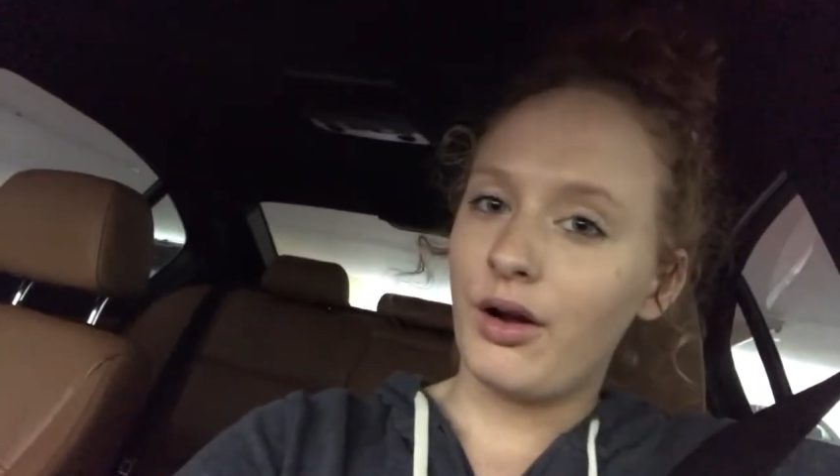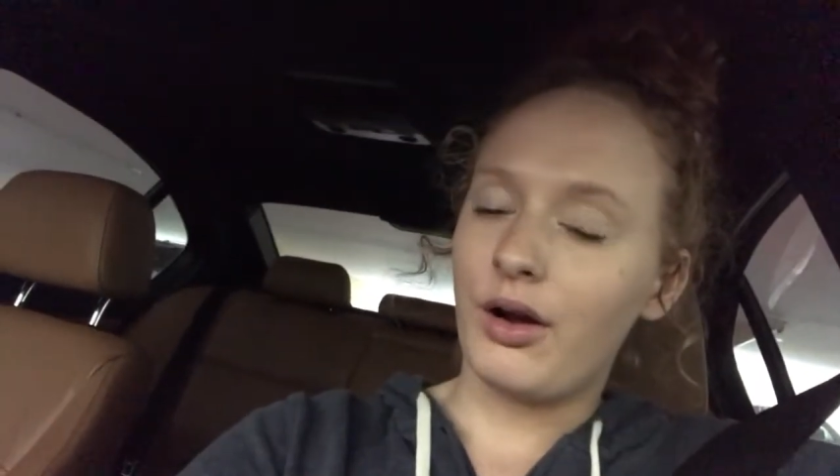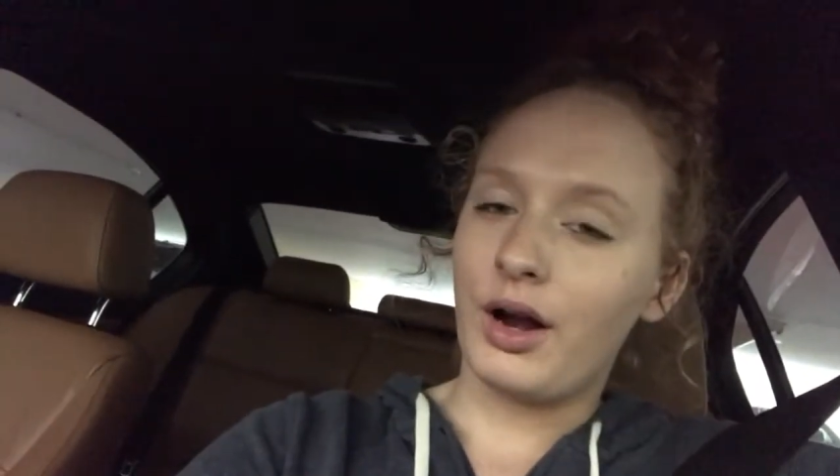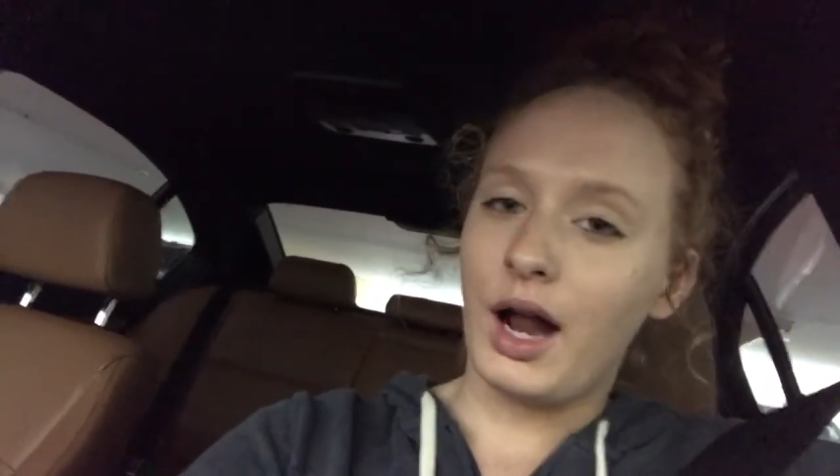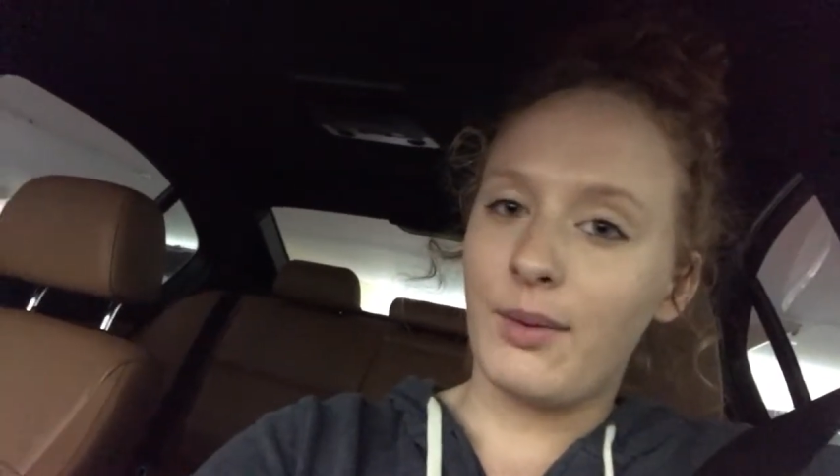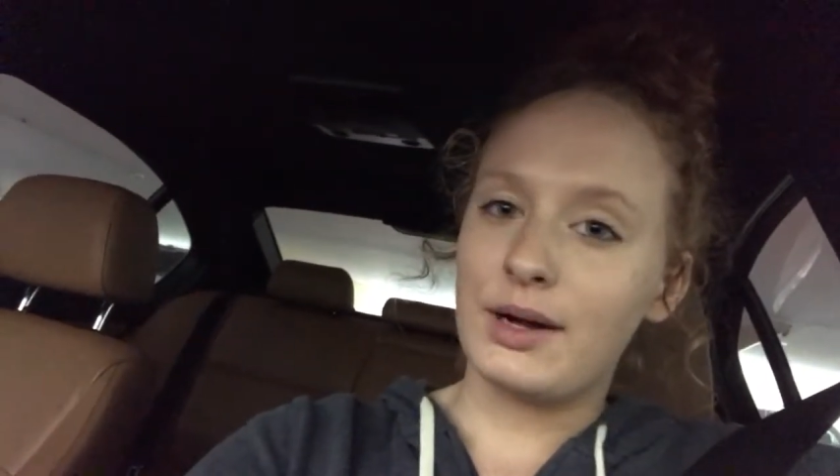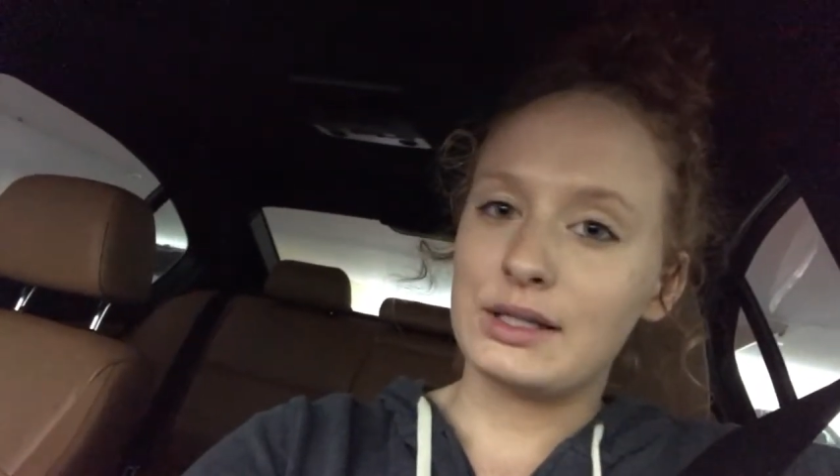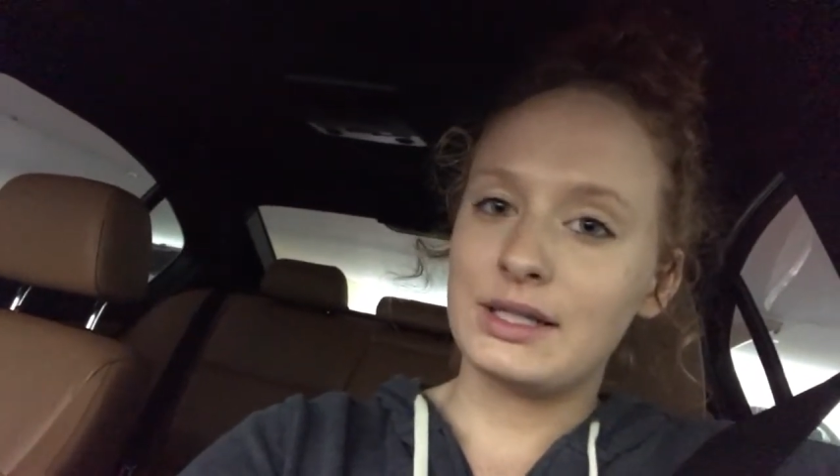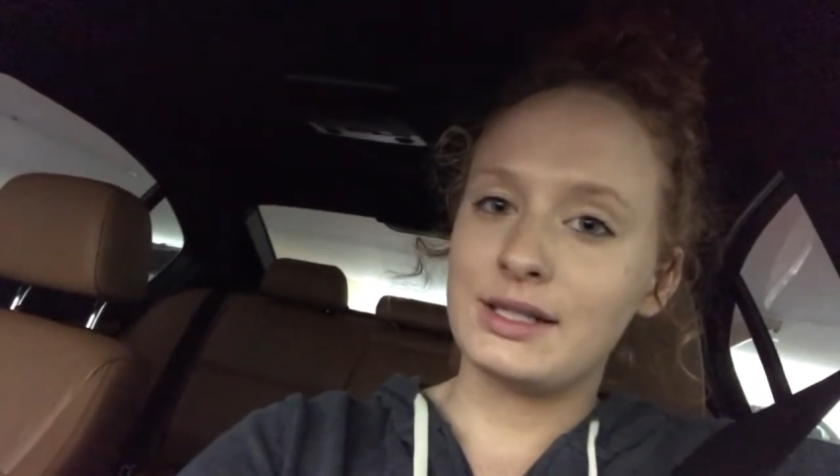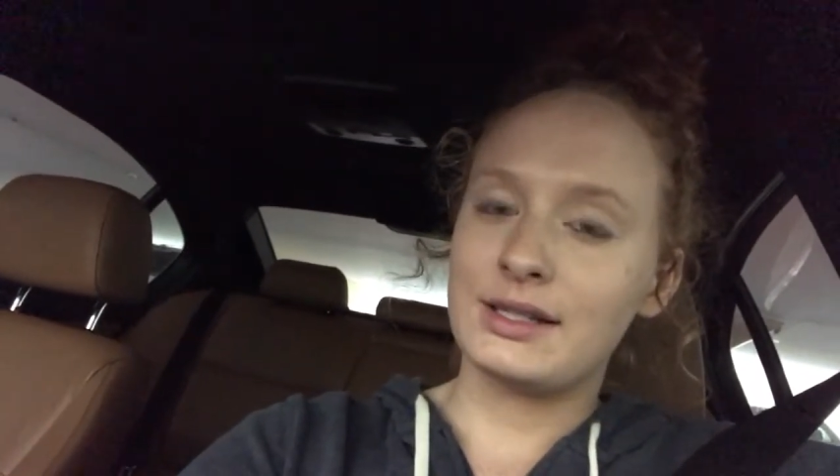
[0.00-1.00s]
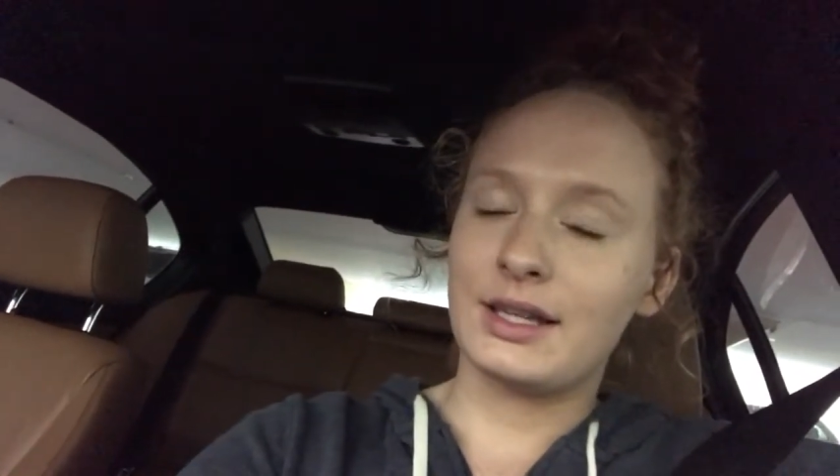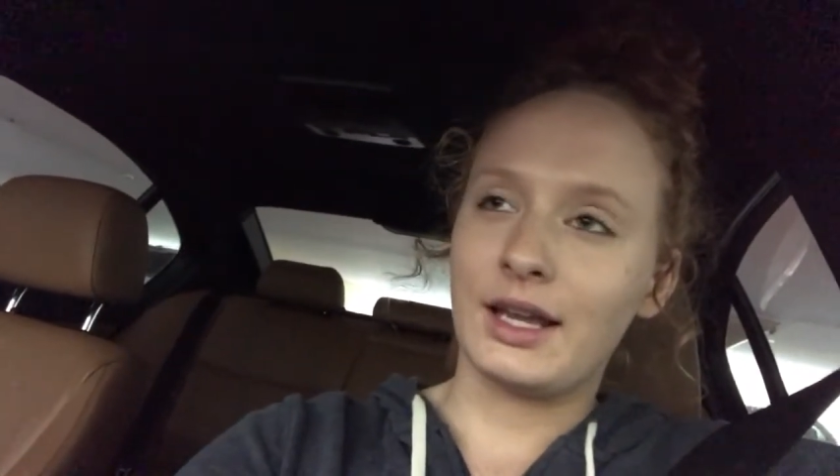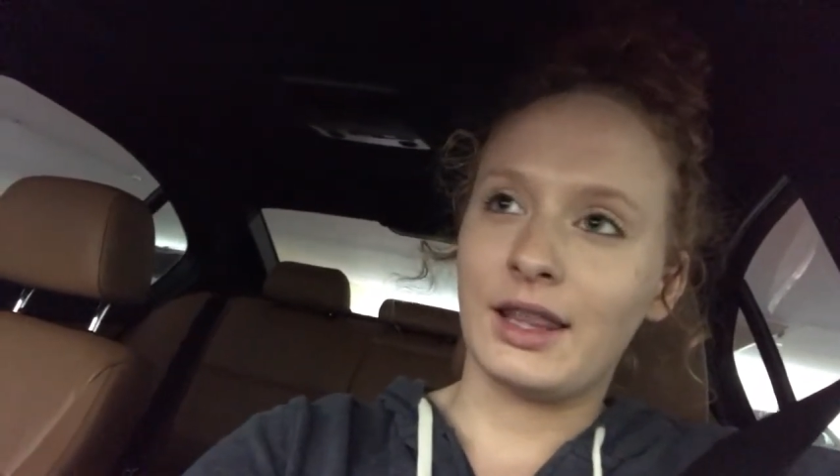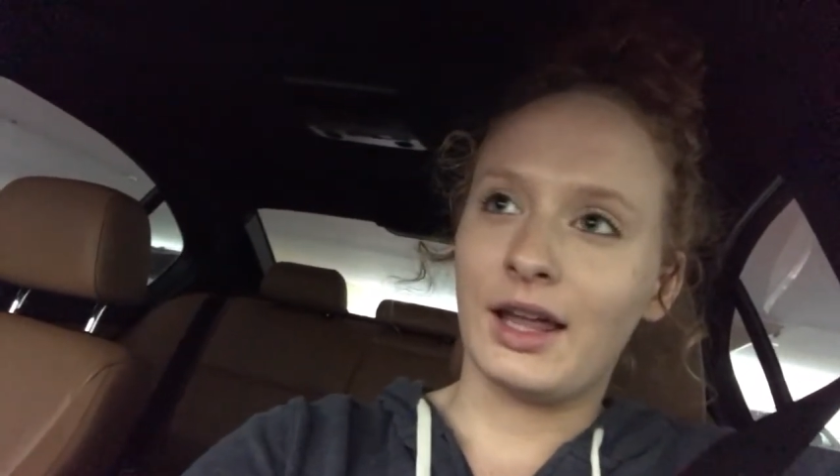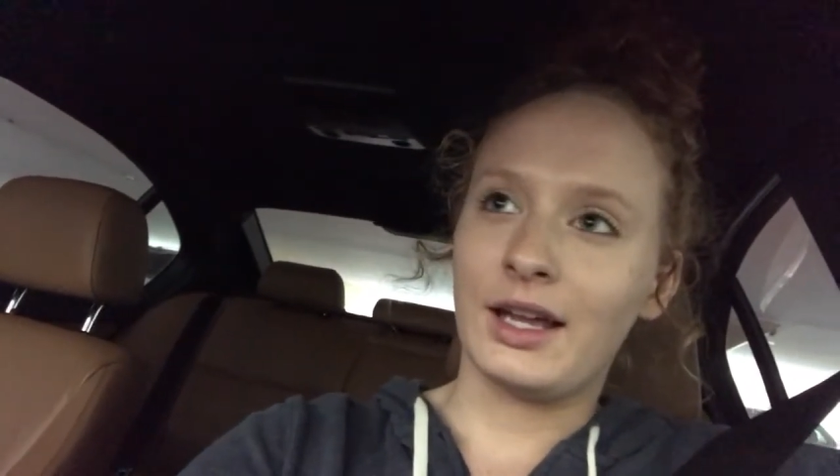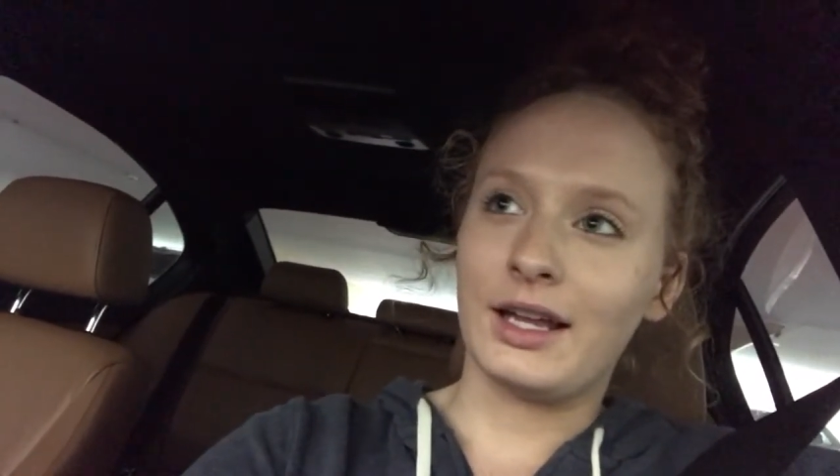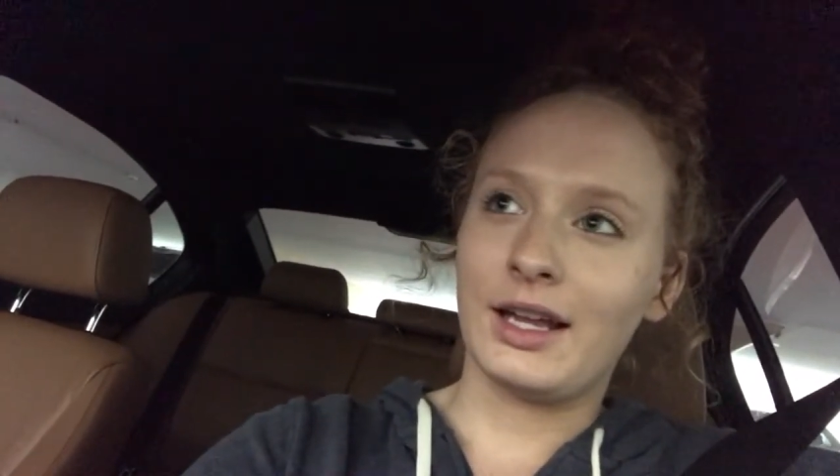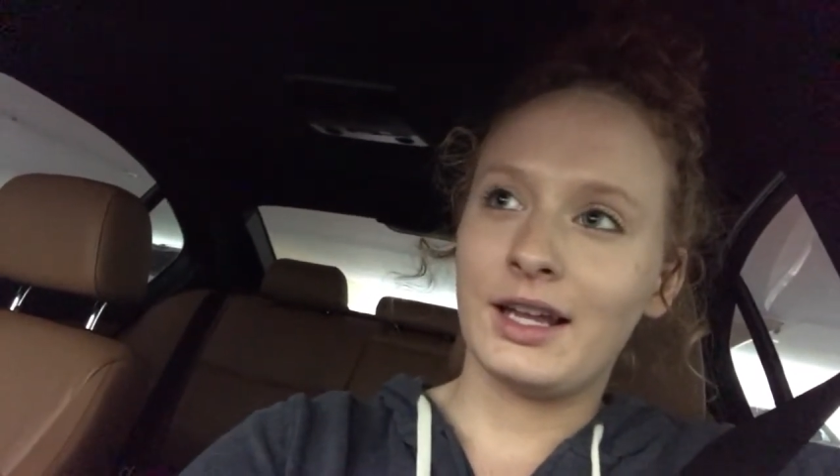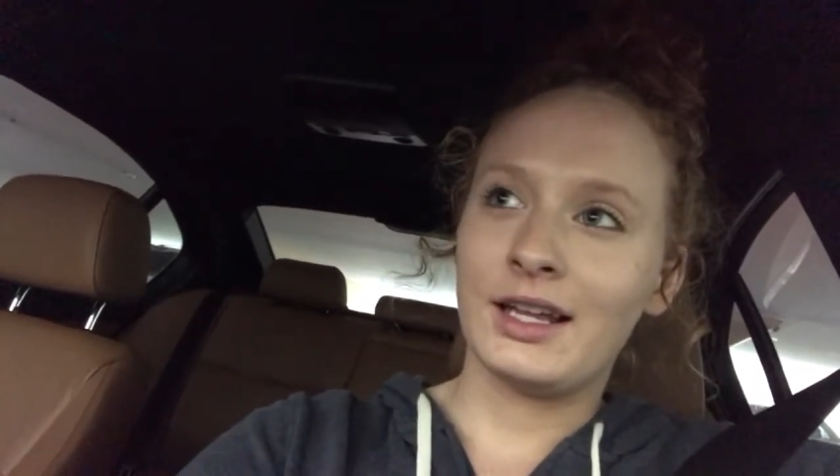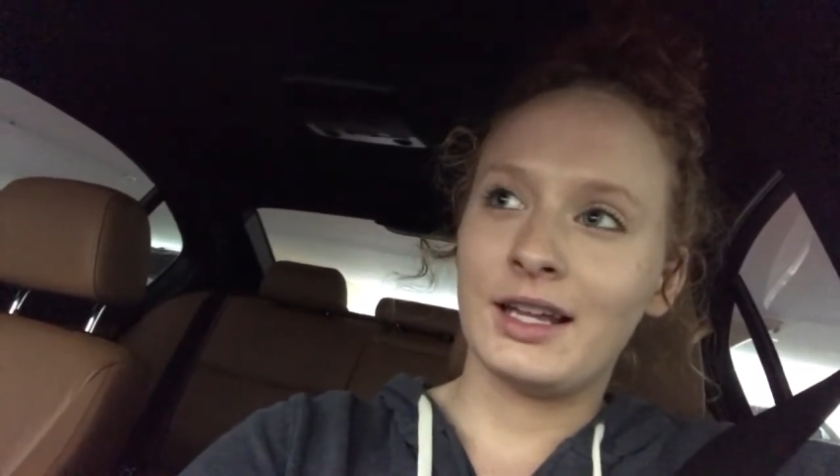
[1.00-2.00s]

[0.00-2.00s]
our eye watches then like